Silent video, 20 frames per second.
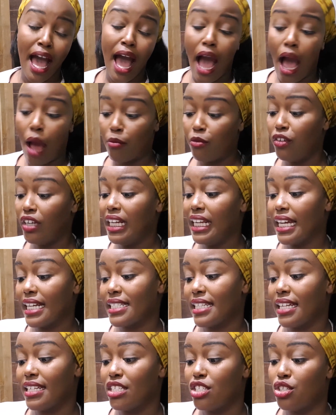I'm really
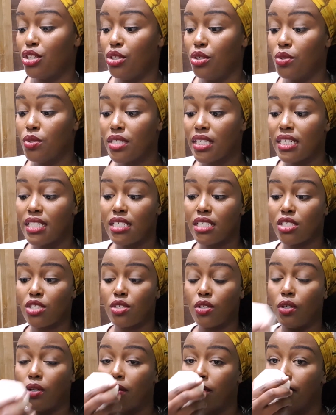excited to use it.
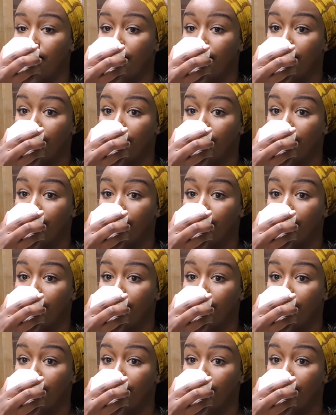So